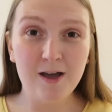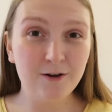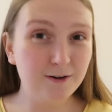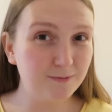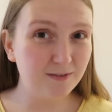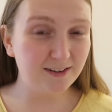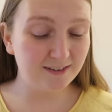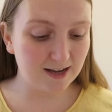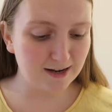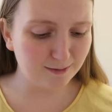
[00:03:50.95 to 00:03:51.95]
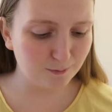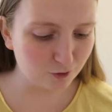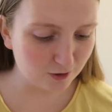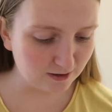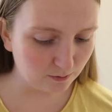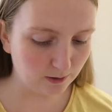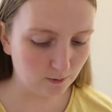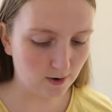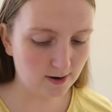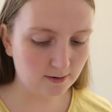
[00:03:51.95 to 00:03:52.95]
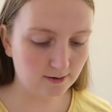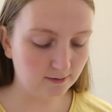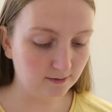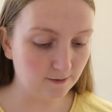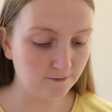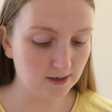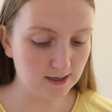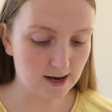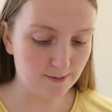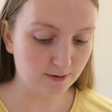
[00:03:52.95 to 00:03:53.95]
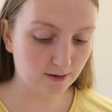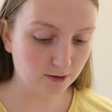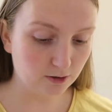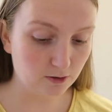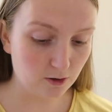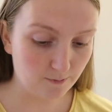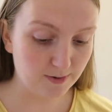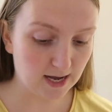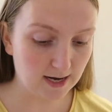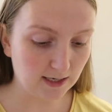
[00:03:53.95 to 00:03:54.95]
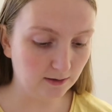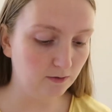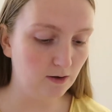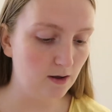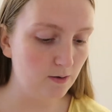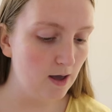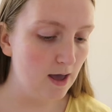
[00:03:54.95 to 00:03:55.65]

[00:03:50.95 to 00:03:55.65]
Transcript: Couldn't resist getting some treats when I went. It's definitely a habit that I should not be getting into.